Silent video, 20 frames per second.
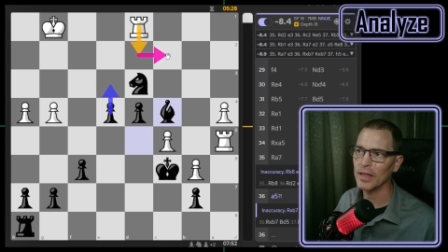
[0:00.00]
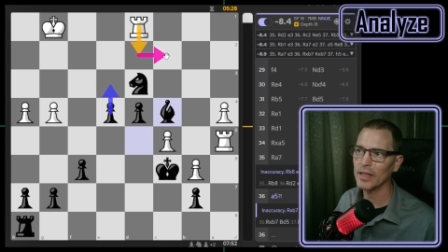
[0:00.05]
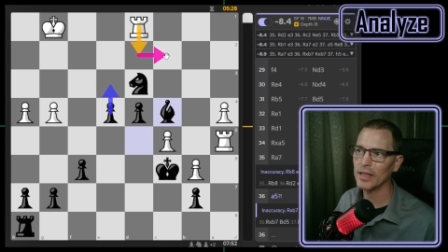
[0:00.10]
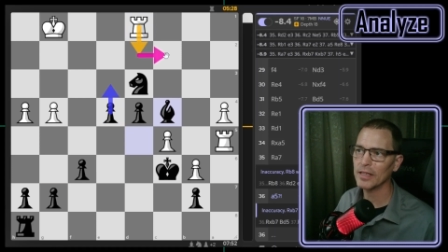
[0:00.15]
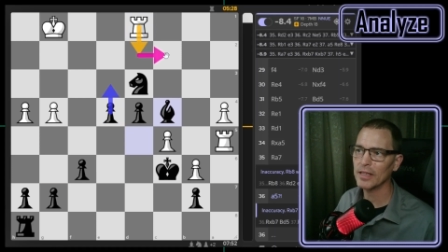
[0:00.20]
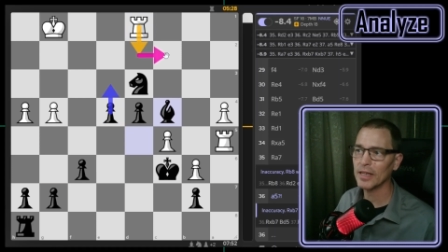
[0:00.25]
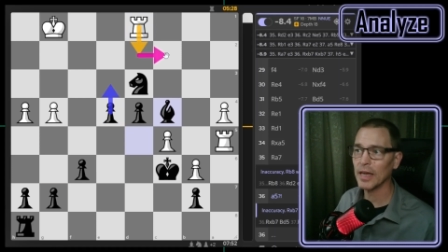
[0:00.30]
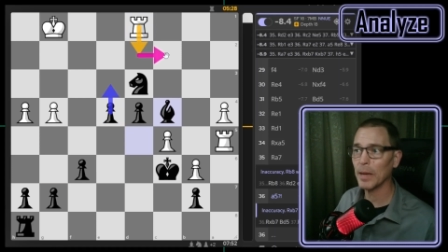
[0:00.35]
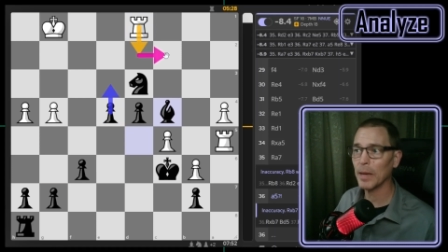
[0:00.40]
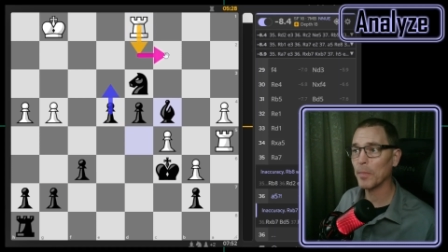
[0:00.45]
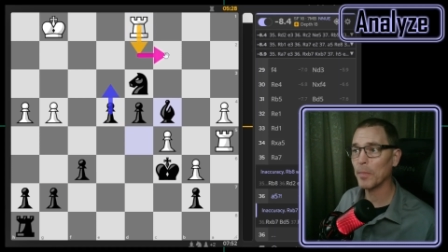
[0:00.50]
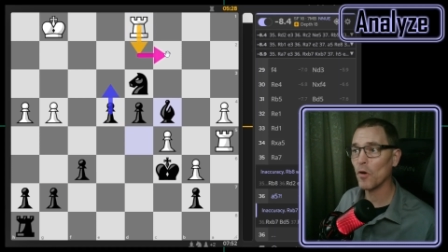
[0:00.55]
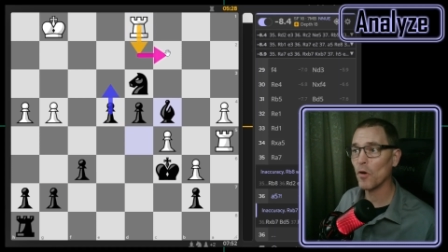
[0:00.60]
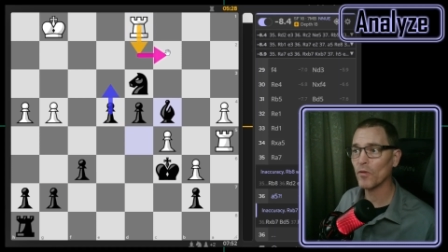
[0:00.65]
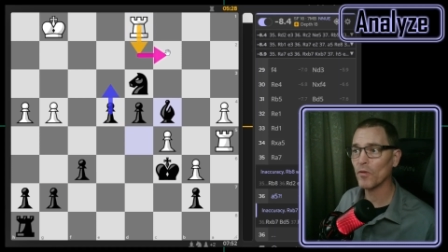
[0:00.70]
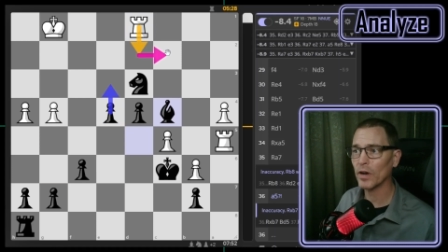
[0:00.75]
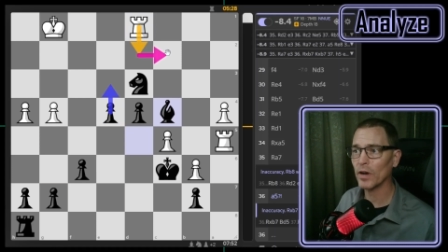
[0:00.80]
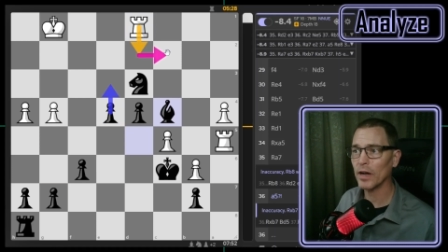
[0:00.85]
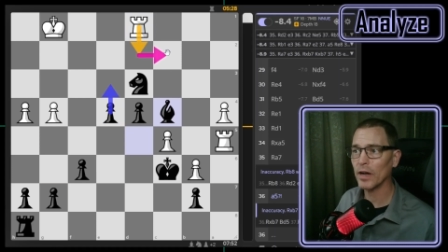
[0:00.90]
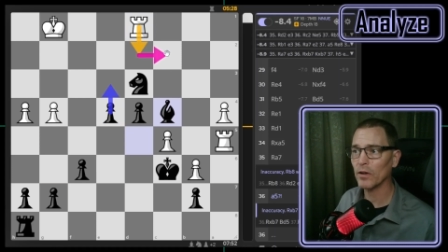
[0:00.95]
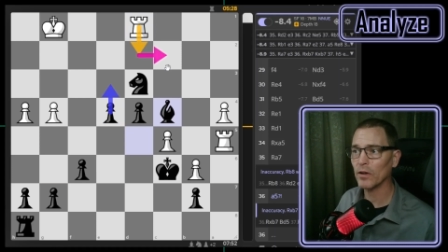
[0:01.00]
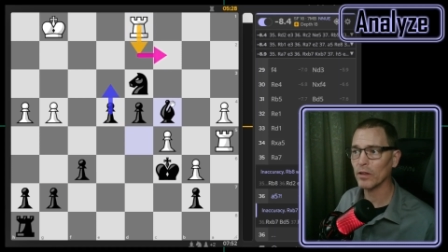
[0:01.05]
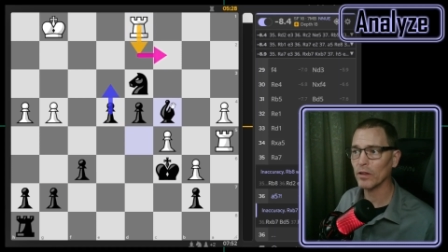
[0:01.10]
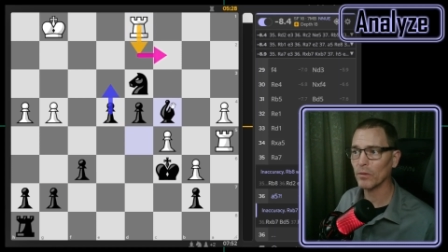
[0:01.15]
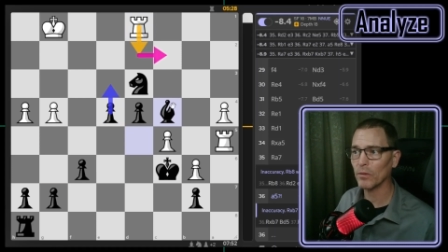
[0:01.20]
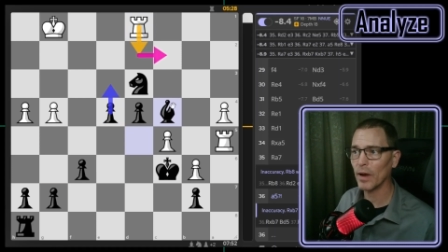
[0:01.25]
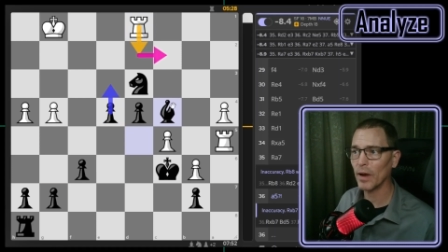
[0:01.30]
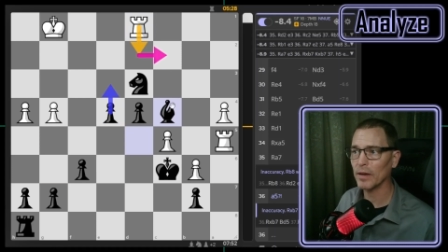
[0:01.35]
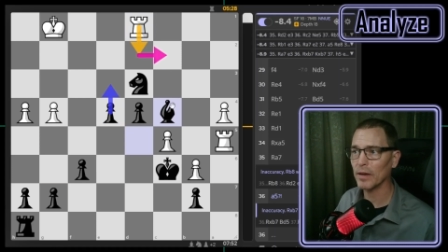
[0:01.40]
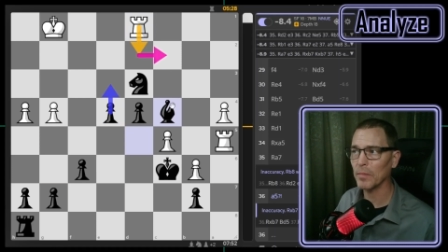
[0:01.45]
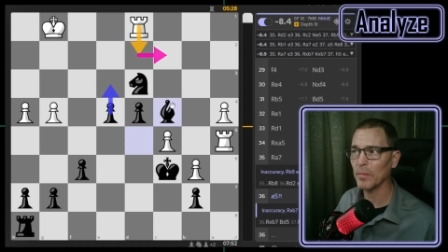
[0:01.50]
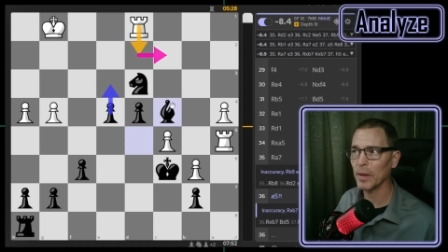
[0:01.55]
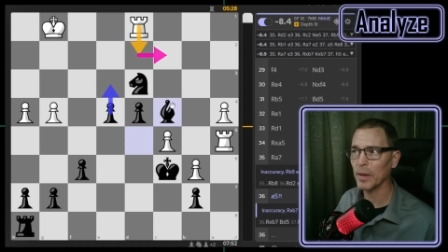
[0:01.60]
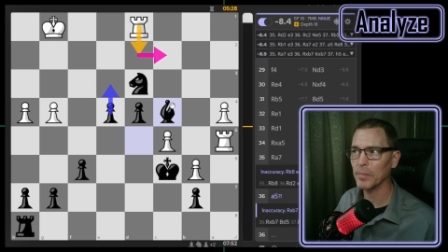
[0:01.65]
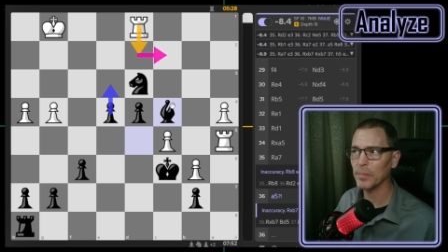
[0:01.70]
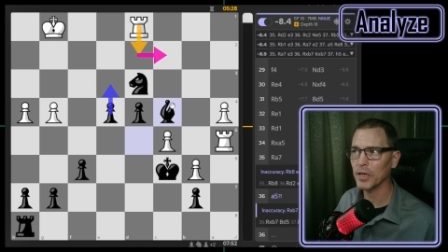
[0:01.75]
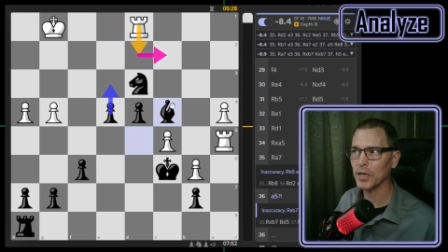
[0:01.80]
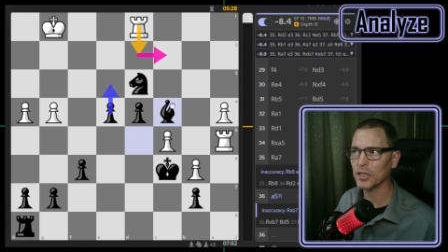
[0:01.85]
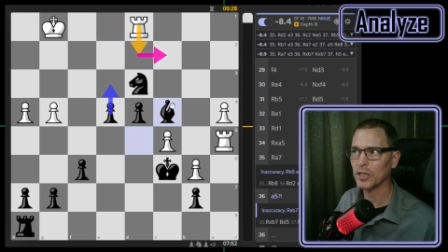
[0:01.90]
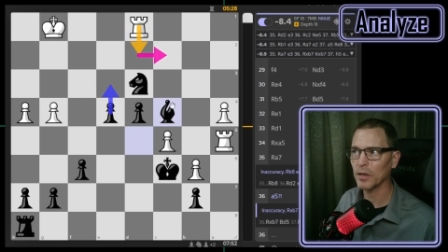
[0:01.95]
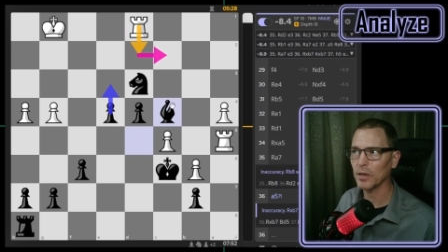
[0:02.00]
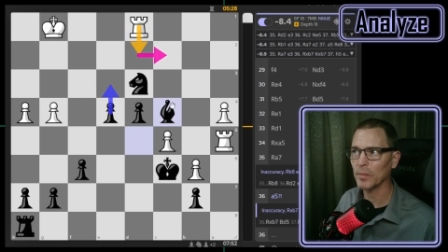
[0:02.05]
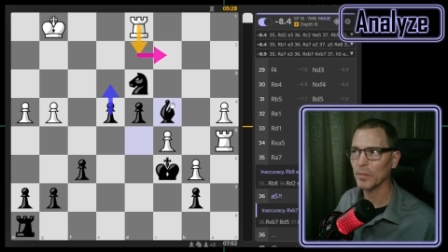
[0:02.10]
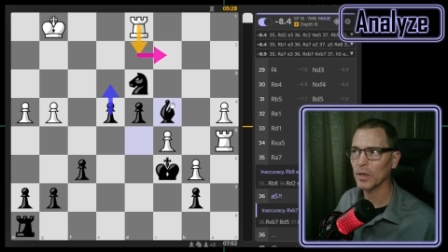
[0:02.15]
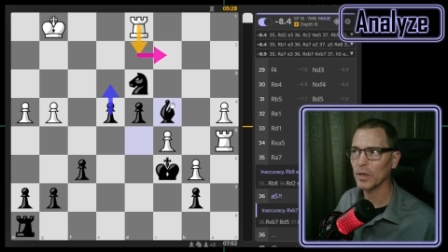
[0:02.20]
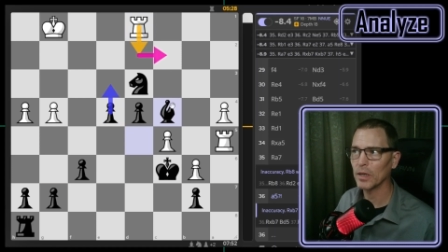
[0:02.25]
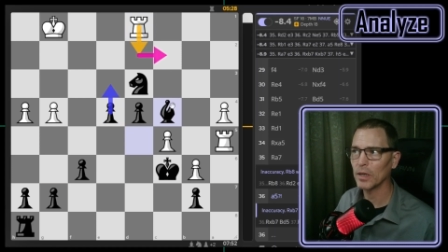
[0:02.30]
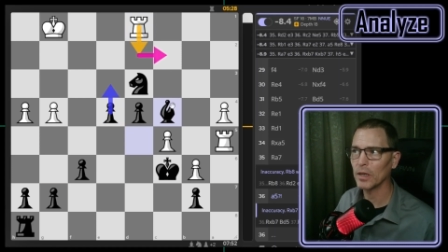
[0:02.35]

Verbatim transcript: then skip over here to threaten my bishop.